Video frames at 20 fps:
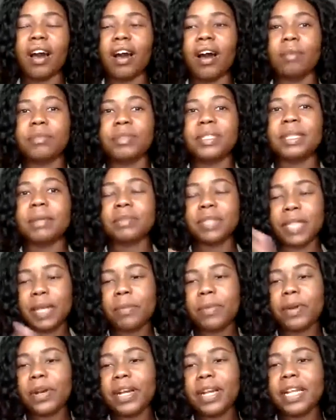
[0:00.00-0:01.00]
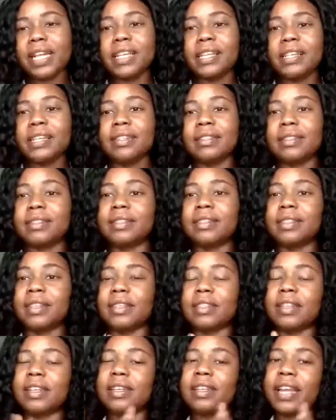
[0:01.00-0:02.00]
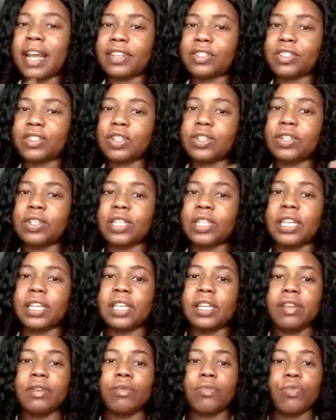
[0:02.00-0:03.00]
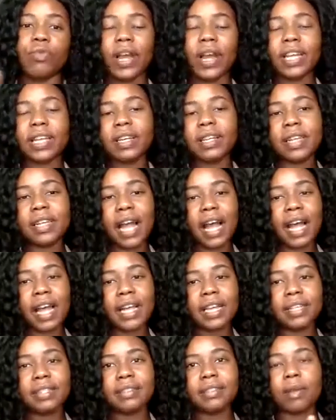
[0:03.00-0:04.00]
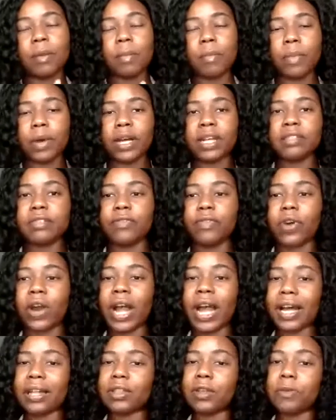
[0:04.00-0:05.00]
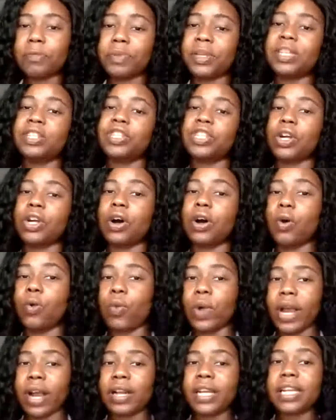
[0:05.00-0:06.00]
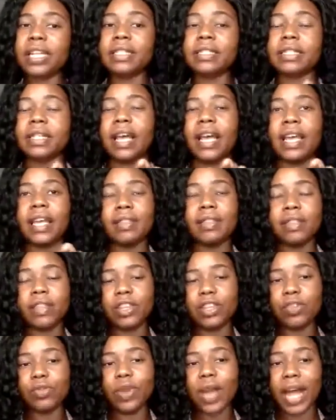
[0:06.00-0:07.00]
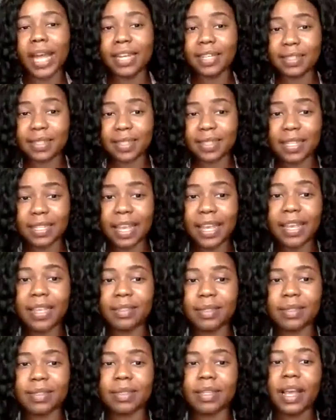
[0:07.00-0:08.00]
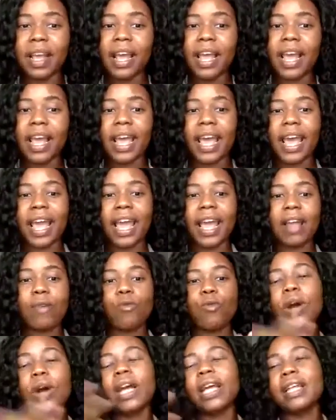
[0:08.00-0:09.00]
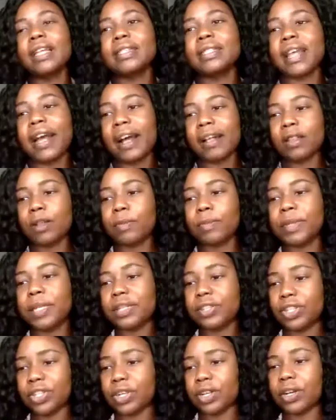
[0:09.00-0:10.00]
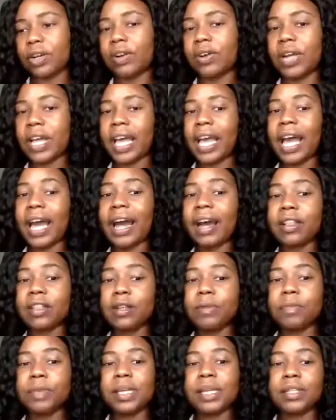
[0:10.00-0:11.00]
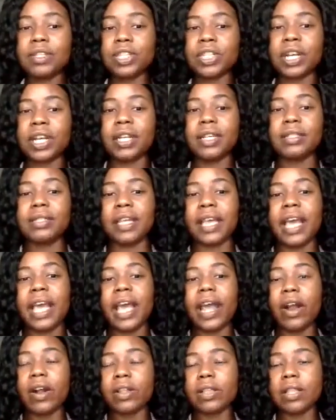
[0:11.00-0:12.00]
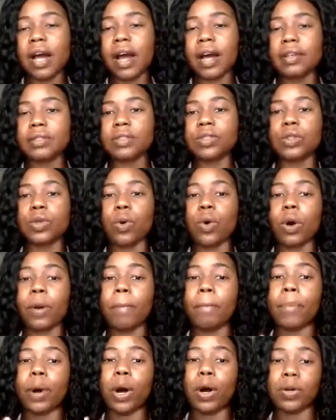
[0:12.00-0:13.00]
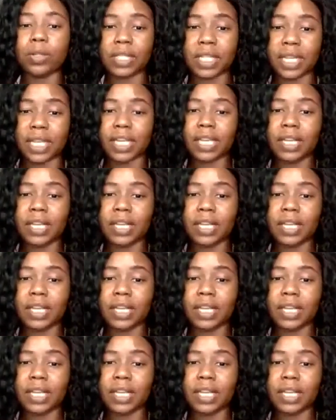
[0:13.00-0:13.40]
September is the nationally recognized month for alopecia awareness in the United States. And what is alopecia? Okay, alopecia is hair loss or balding.